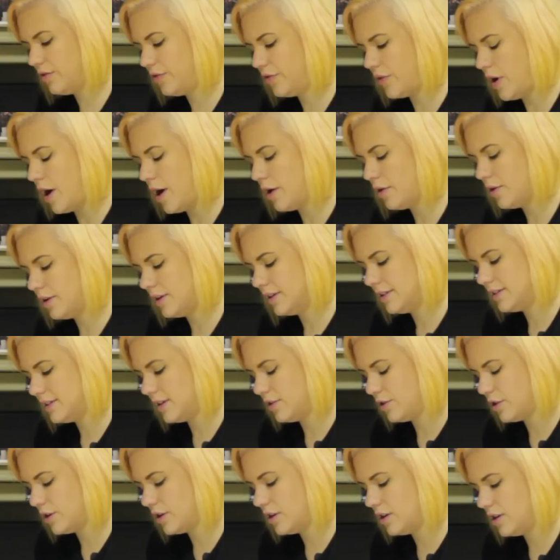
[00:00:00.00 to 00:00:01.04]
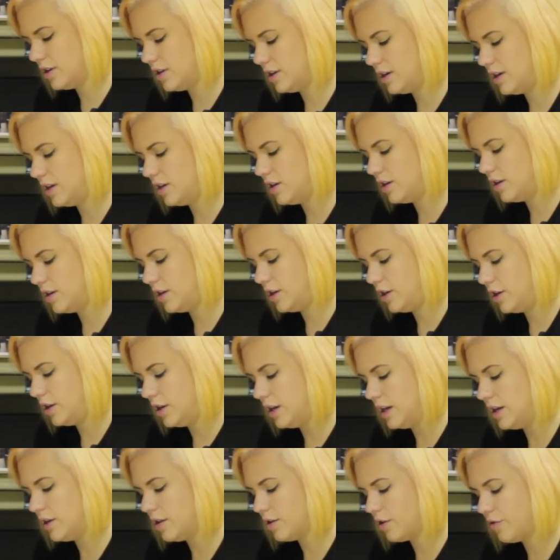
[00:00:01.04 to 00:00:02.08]
to follow us and they're going to,
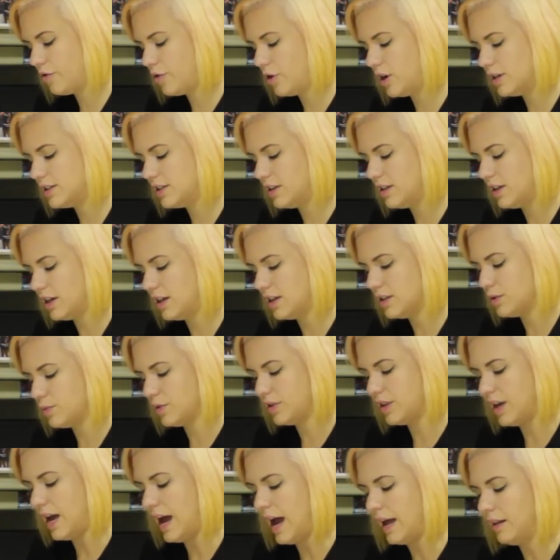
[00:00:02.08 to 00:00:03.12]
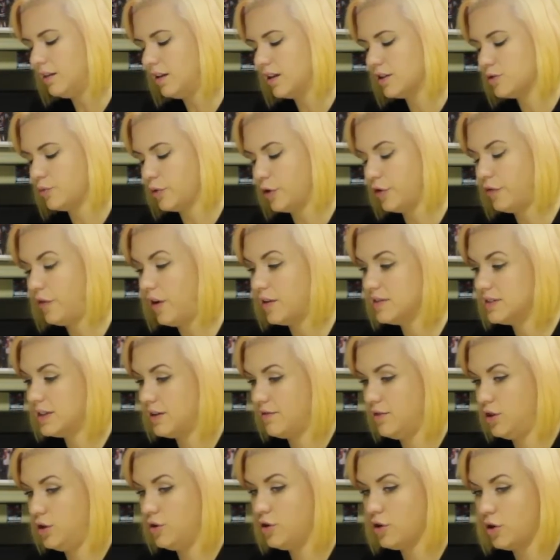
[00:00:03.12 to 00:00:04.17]
and, the crazy thing is with the at
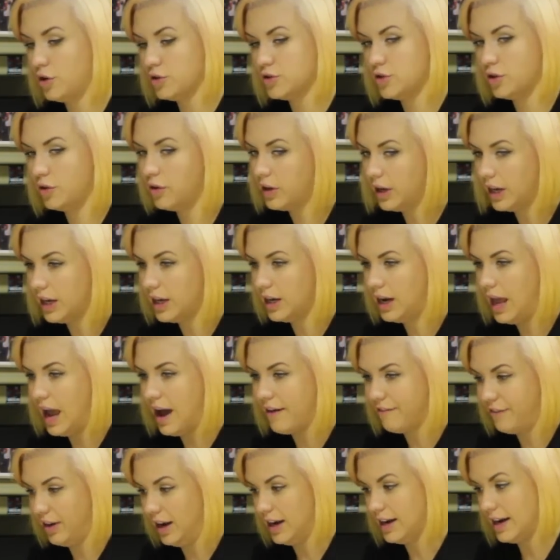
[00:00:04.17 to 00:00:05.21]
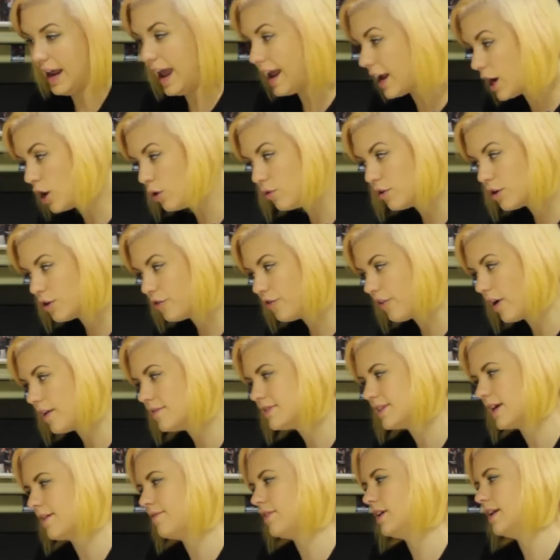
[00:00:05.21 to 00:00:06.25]
Lux1057, you can also get at
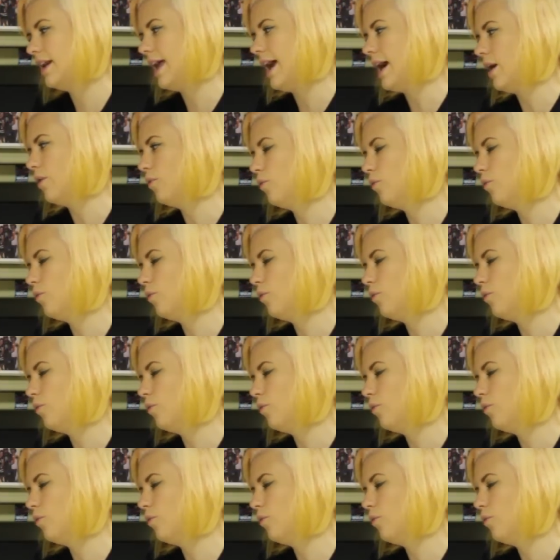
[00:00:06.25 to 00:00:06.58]
Fandango1057, at